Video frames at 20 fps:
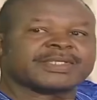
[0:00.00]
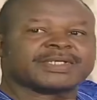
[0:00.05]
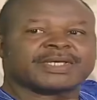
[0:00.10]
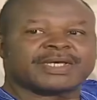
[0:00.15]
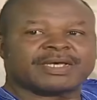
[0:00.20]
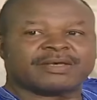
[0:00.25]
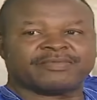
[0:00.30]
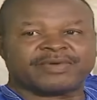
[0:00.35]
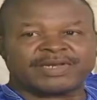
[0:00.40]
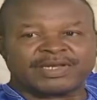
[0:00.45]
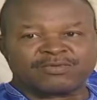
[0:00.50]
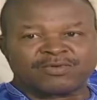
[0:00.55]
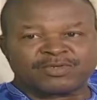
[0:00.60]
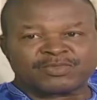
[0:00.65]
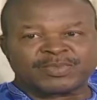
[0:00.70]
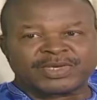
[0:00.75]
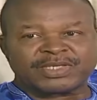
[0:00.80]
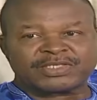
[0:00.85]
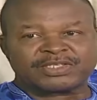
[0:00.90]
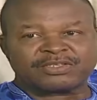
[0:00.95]
Her father was
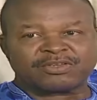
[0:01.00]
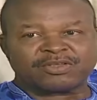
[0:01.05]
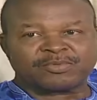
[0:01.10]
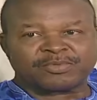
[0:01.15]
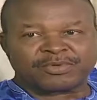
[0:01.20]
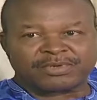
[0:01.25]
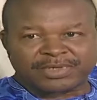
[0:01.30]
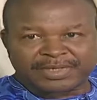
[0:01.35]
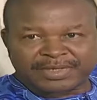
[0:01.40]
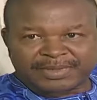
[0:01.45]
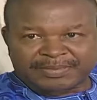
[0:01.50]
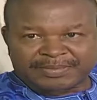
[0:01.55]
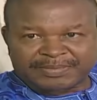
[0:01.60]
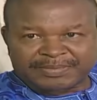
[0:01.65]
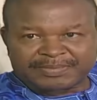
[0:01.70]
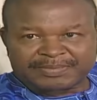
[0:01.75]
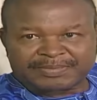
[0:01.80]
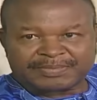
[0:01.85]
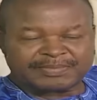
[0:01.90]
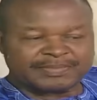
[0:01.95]
my senior brother,
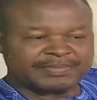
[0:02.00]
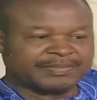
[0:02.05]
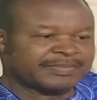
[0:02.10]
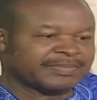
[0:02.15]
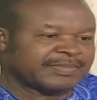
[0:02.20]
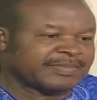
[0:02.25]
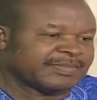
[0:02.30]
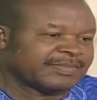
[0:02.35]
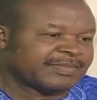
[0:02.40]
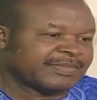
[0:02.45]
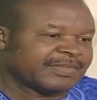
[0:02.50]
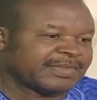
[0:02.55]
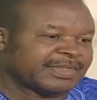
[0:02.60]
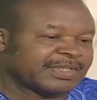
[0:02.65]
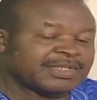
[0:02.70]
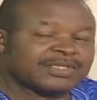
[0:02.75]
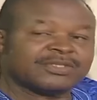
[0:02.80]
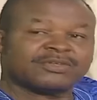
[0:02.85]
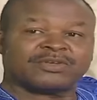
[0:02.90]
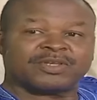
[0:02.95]

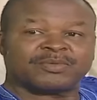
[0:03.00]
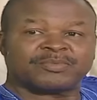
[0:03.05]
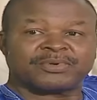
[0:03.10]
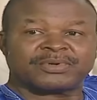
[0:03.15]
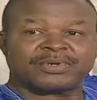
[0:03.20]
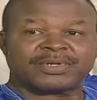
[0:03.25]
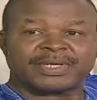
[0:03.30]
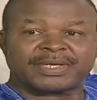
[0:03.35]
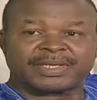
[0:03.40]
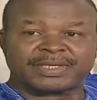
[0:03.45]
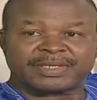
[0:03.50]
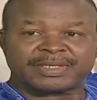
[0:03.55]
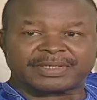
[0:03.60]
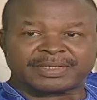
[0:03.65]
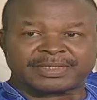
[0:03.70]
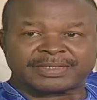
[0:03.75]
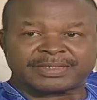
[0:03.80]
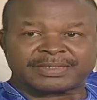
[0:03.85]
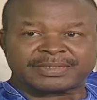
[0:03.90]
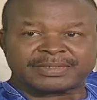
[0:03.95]
the only brother I
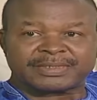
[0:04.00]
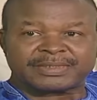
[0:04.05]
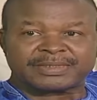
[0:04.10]
had.